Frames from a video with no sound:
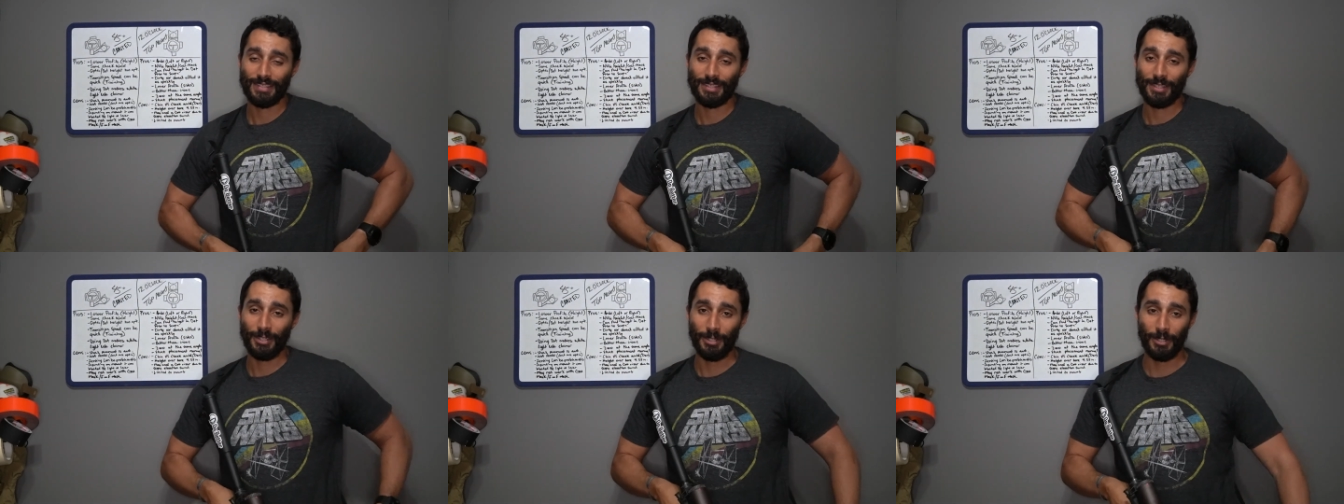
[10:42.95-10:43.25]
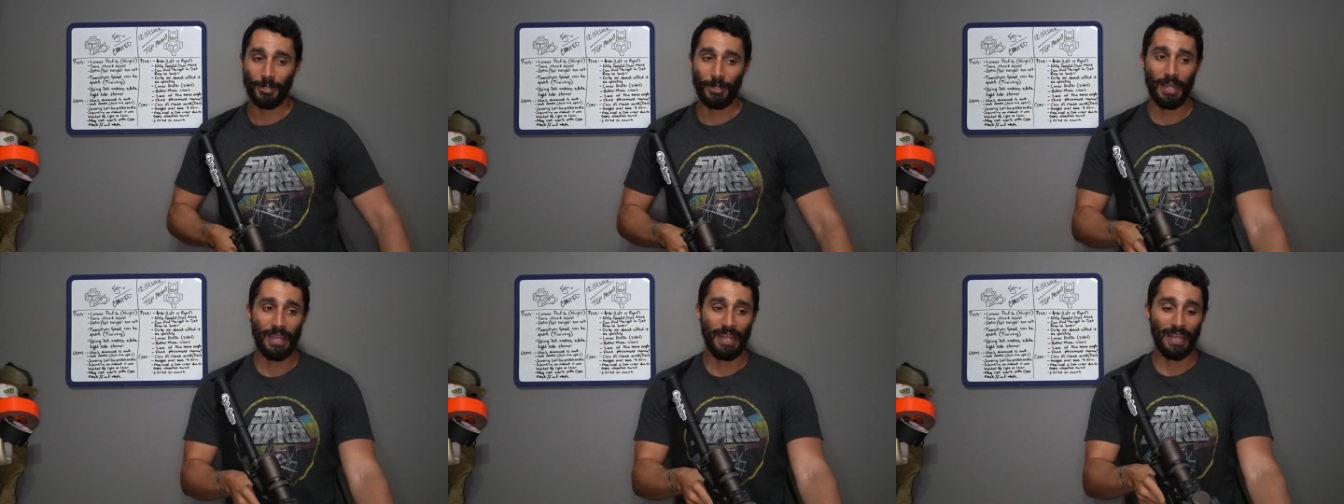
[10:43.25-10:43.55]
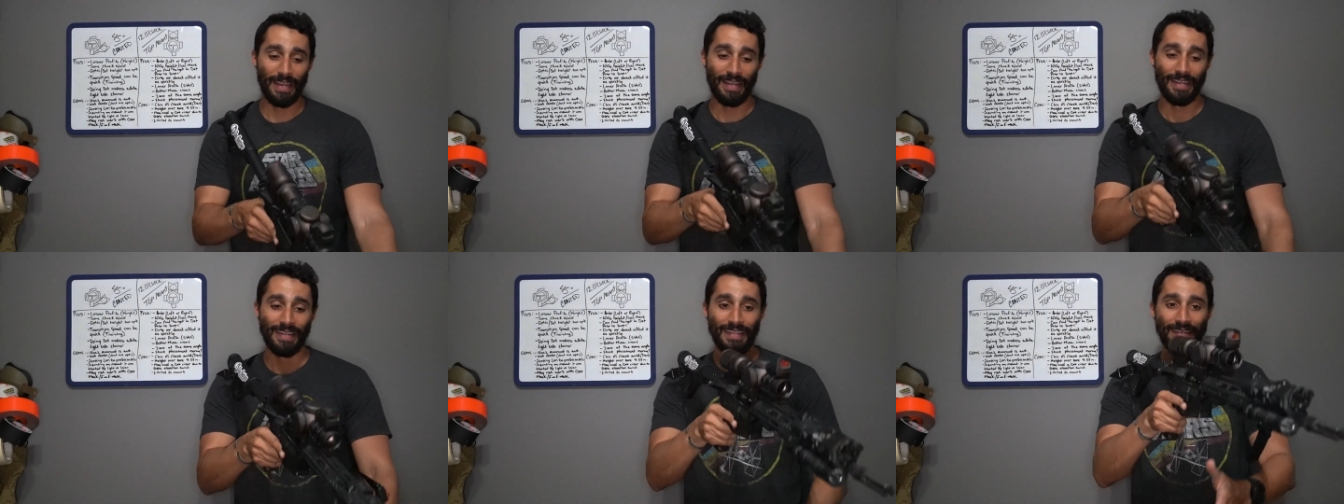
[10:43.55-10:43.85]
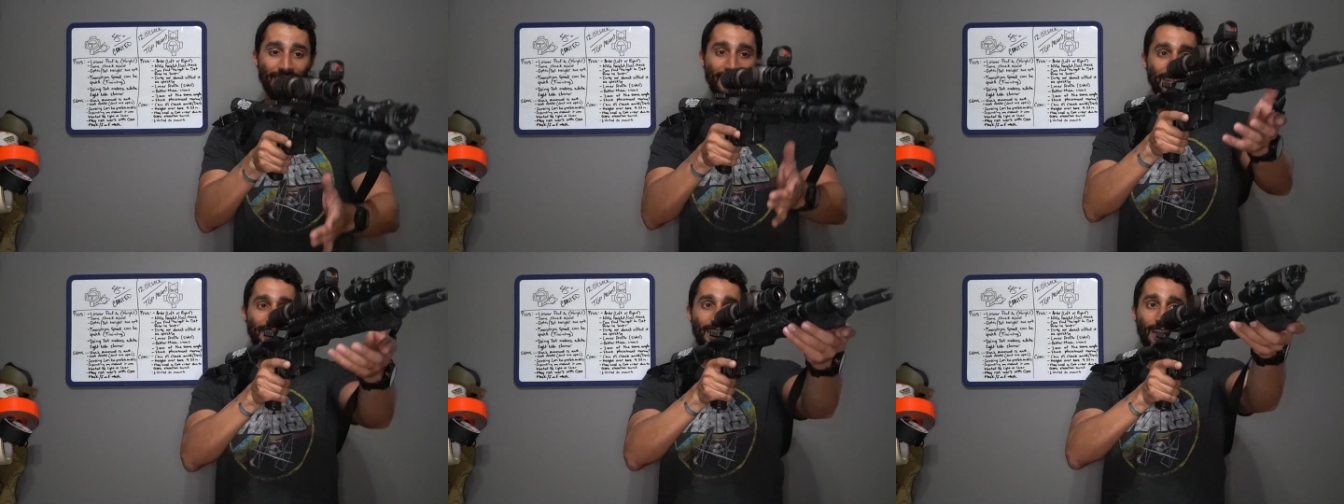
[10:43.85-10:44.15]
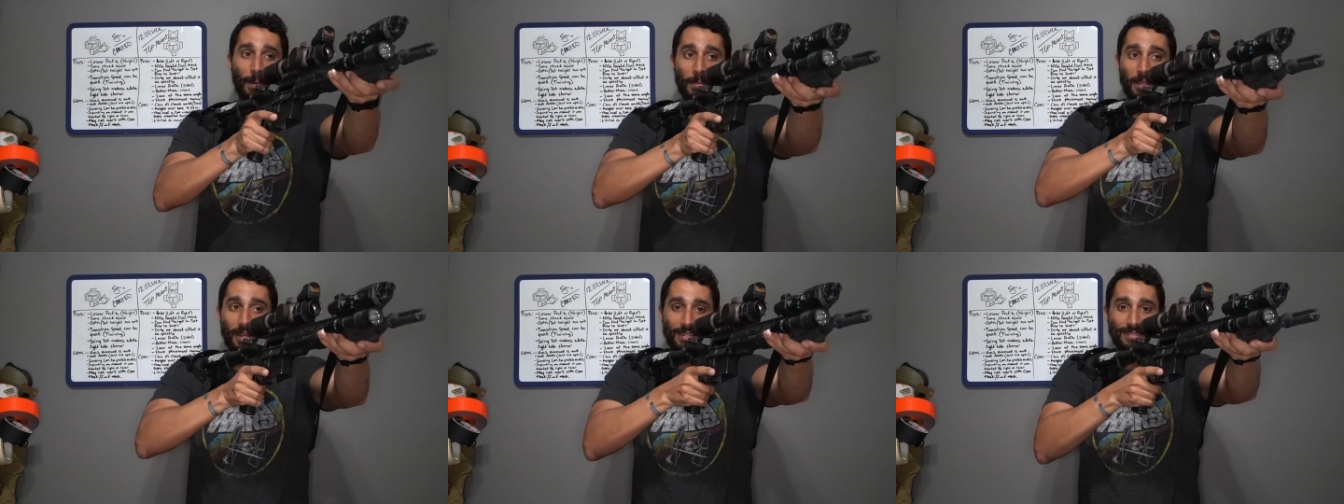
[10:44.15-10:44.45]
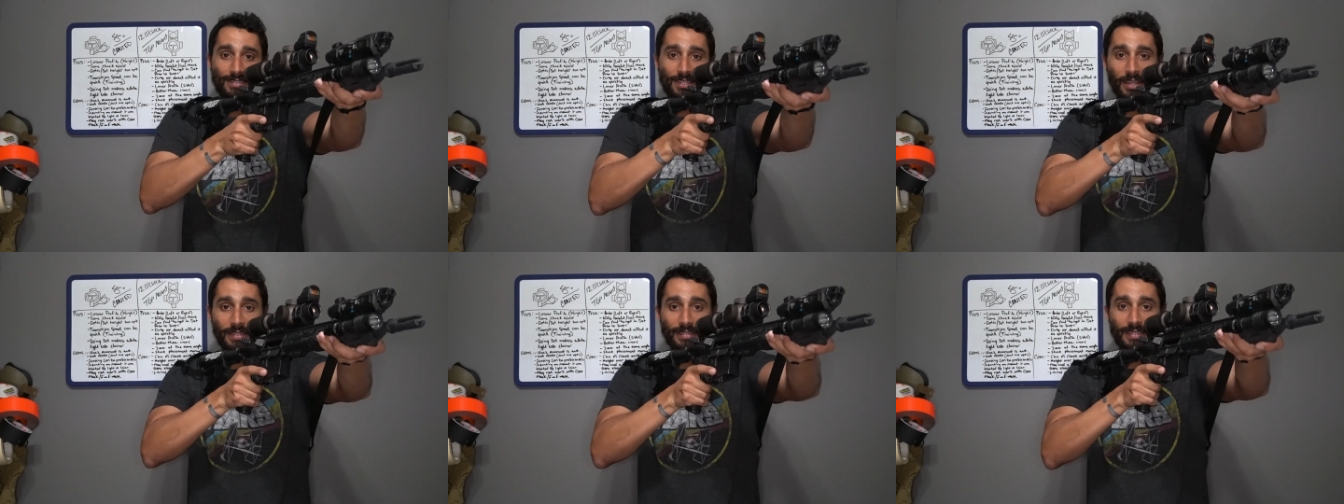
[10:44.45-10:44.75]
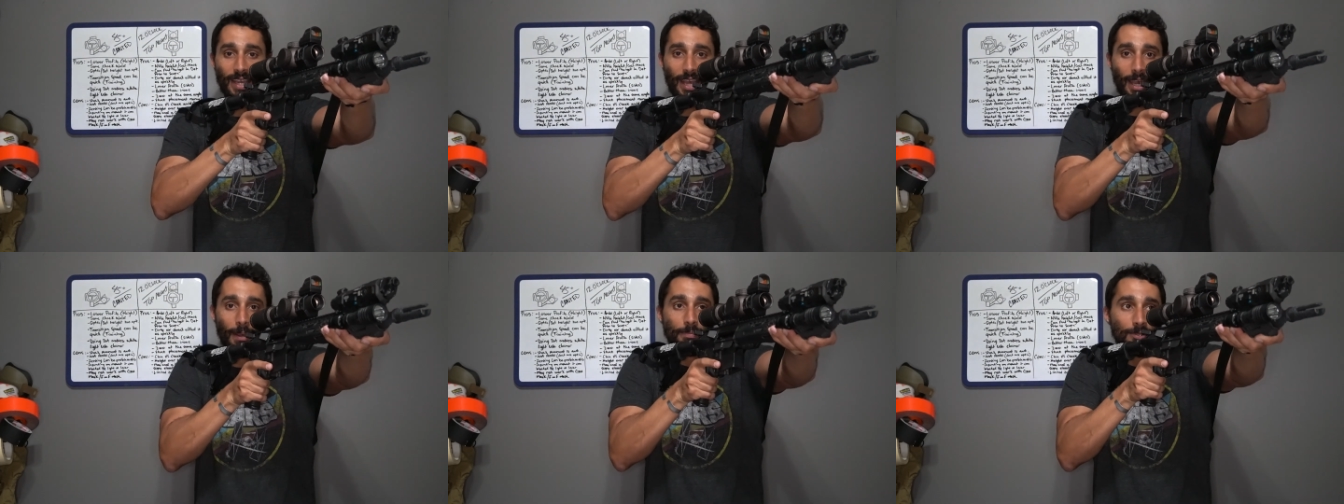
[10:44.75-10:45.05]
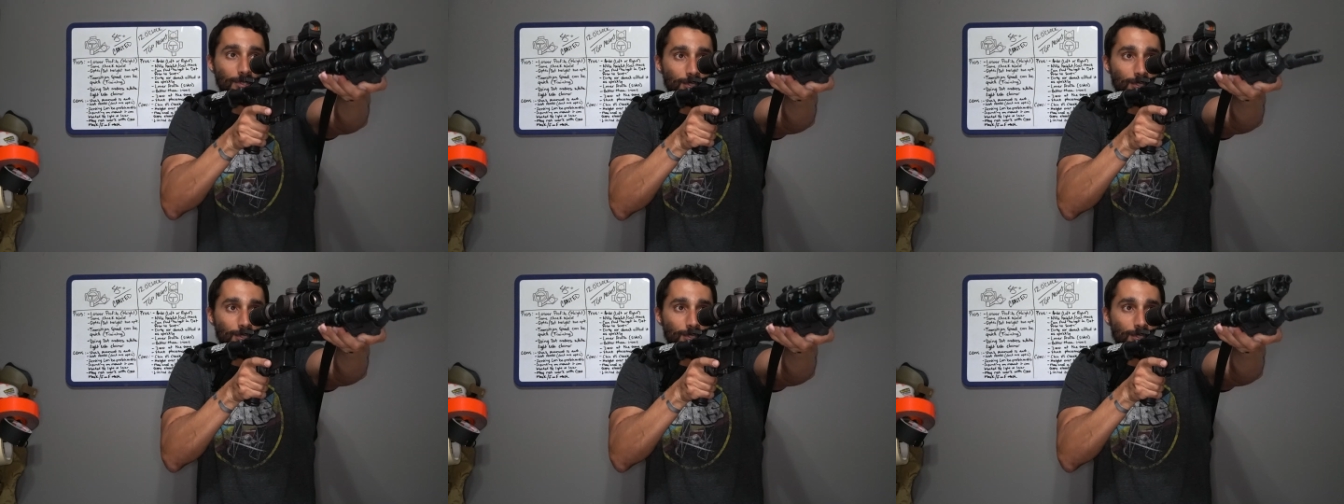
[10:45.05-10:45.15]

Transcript: So, I mean, it's on top.